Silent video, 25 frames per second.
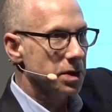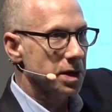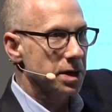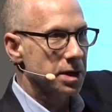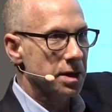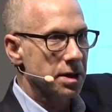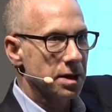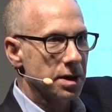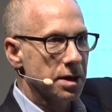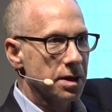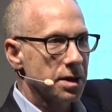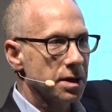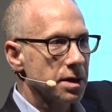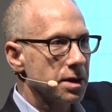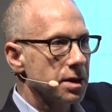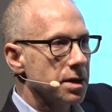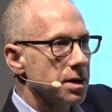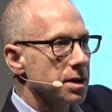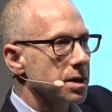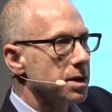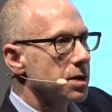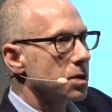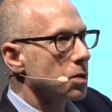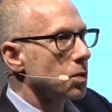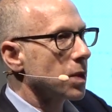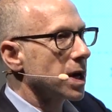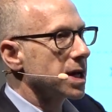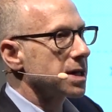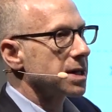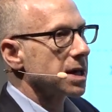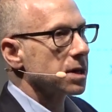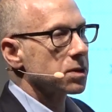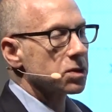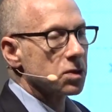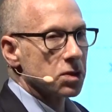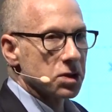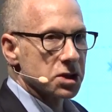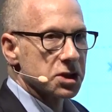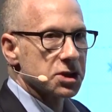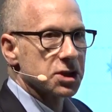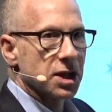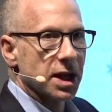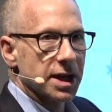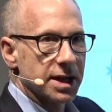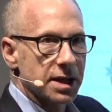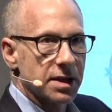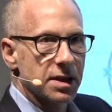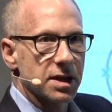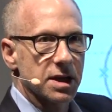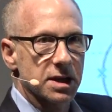it in a way that looks
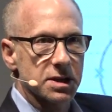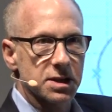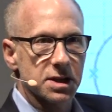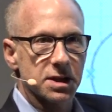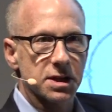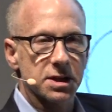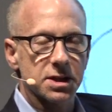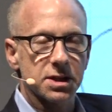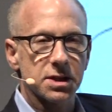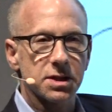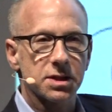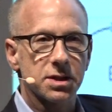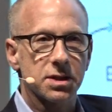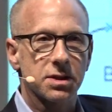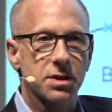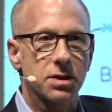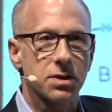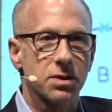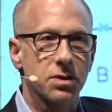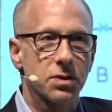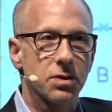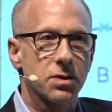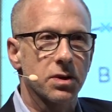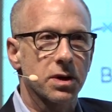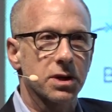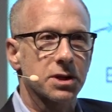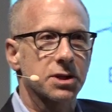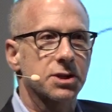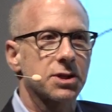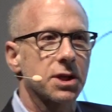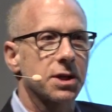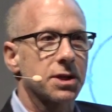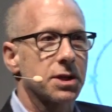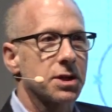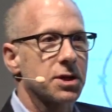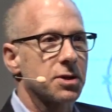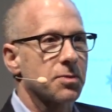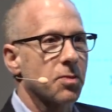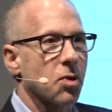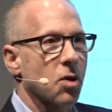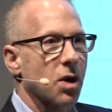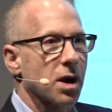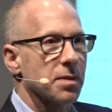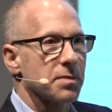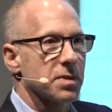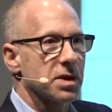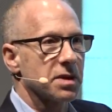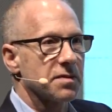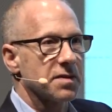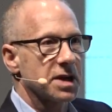like this. This is the New York City
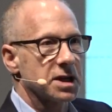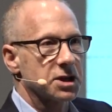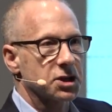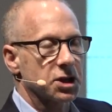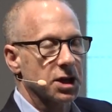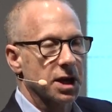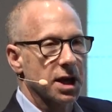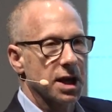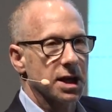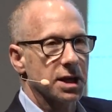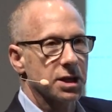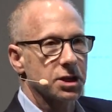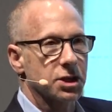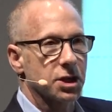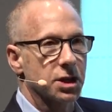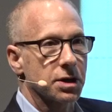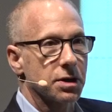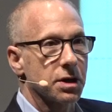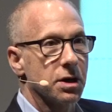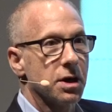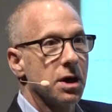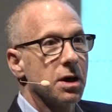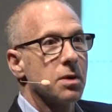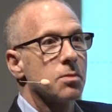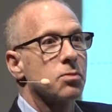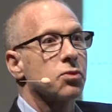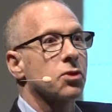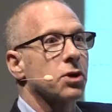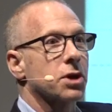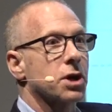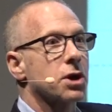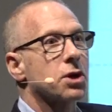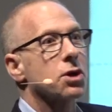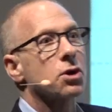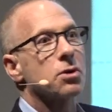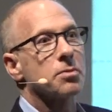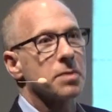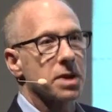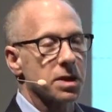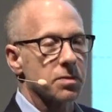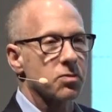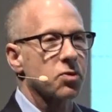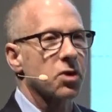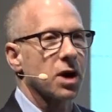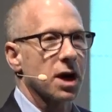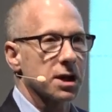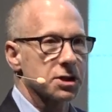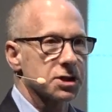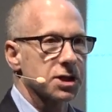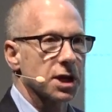Department of Education procurement
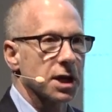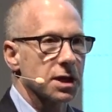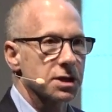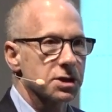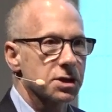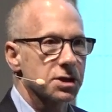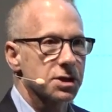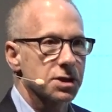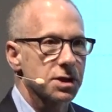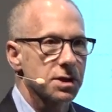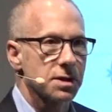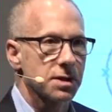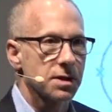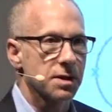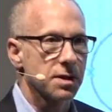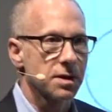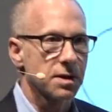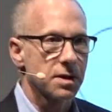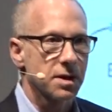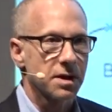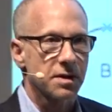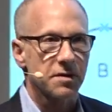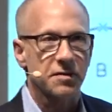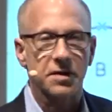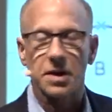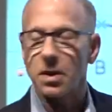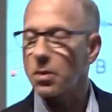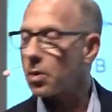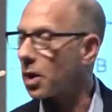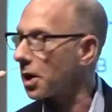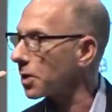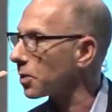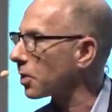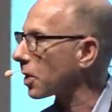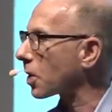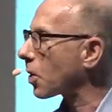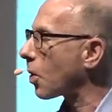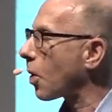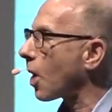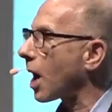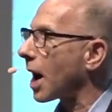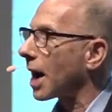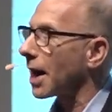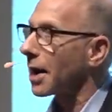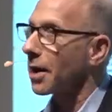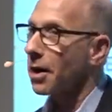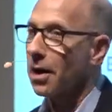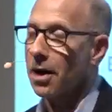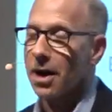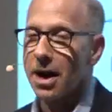process. If they want to
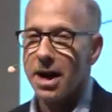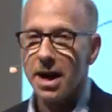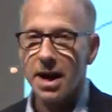acquire